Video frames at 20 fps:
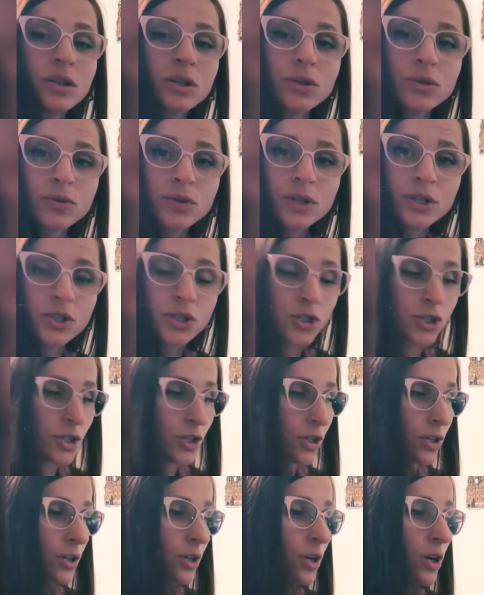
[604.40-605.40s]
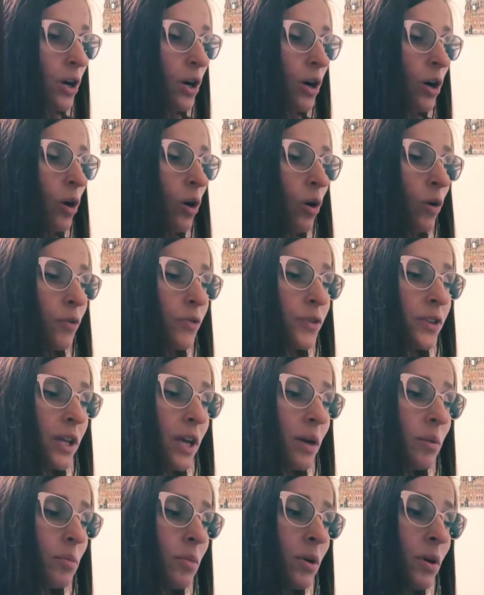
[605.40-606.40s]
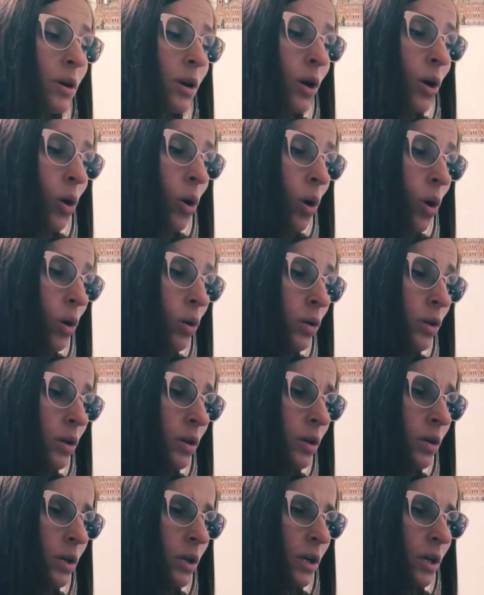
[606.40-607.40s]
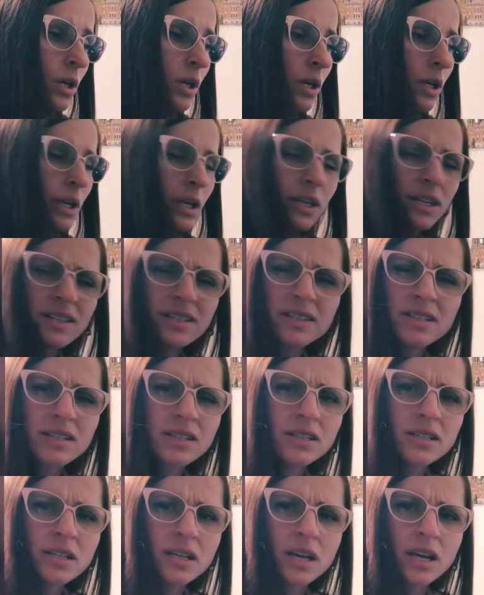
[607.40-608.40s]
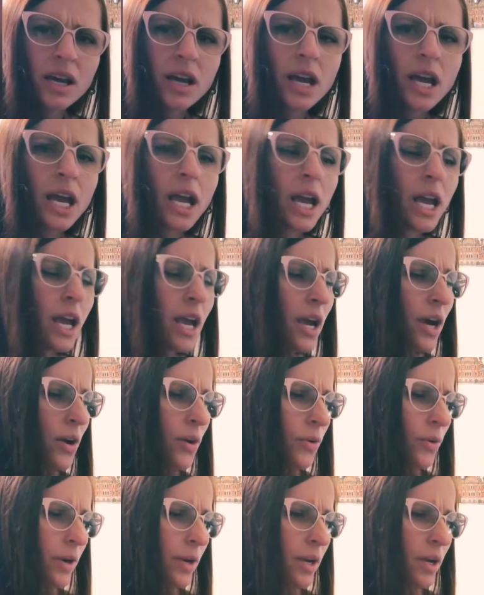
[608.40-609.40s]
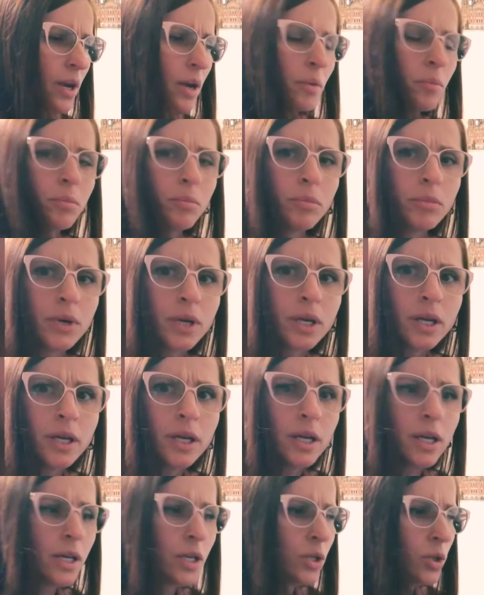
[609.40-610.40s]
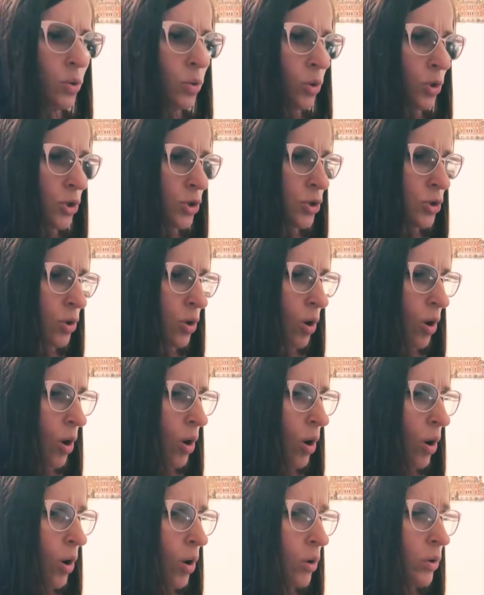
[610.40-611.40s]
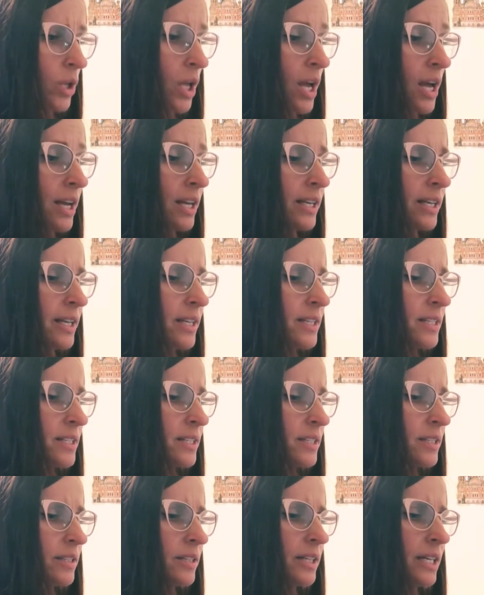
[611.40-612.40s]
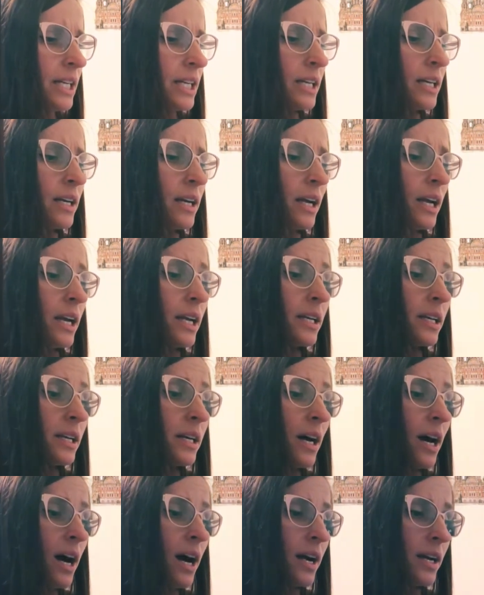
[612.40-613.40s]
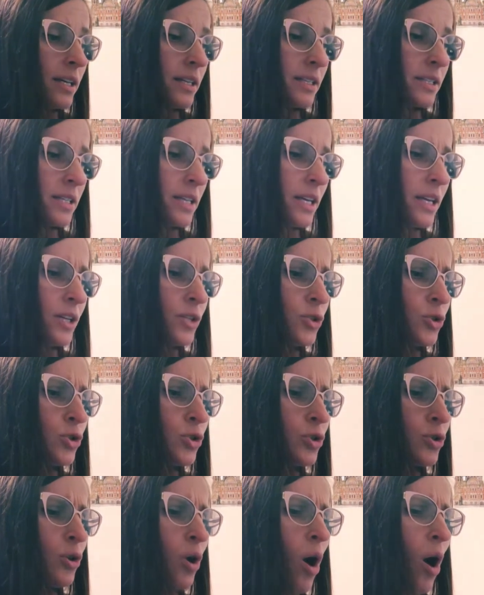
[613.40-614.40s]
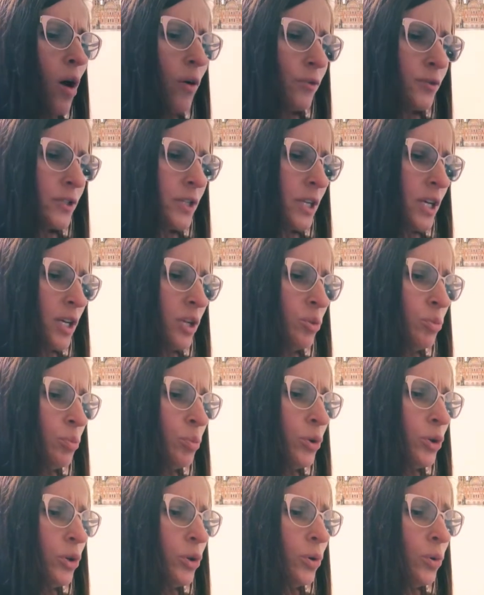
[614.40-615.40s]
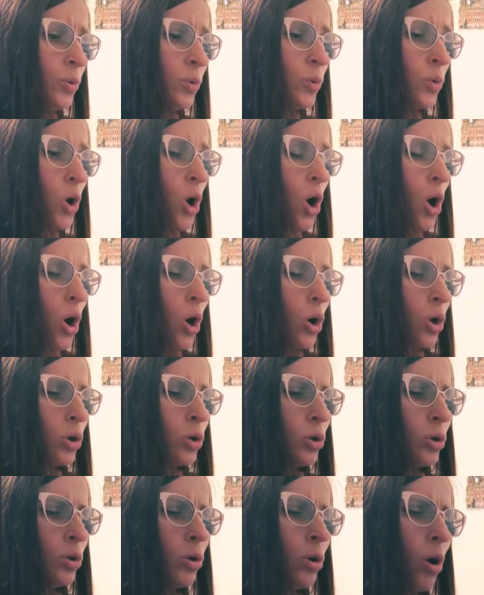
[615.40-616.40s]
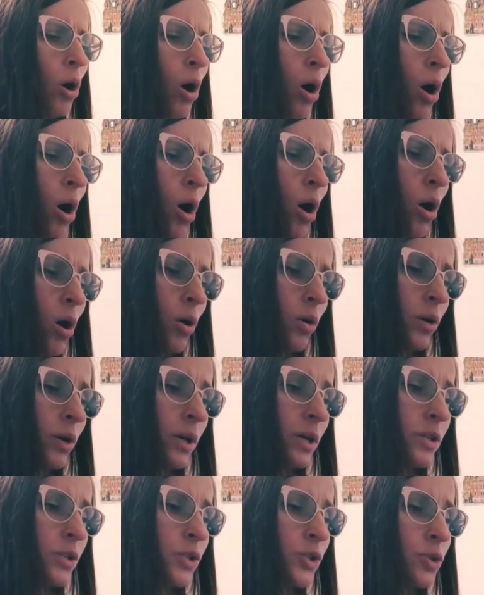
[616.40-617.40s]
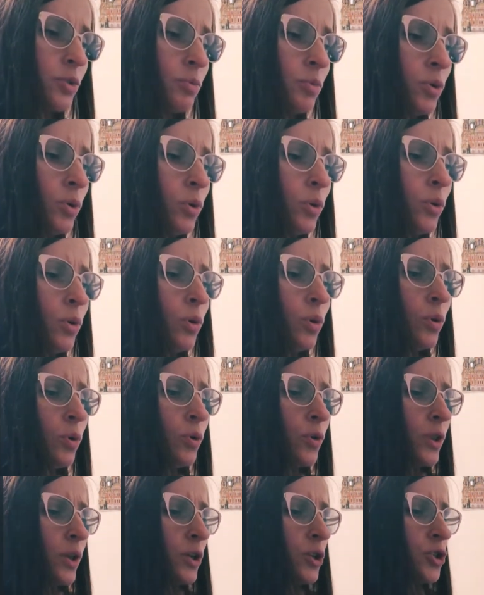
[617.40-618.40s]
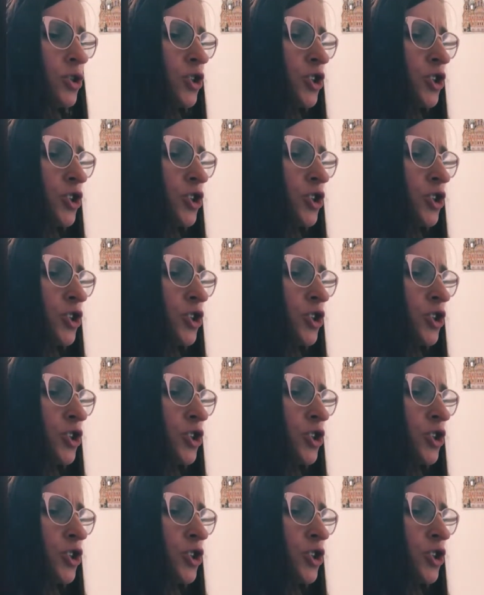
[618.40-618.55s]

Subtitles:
creature of them all isn't hairy, mean, or tall. He's sleek and kind and soft and blue, long and smooth and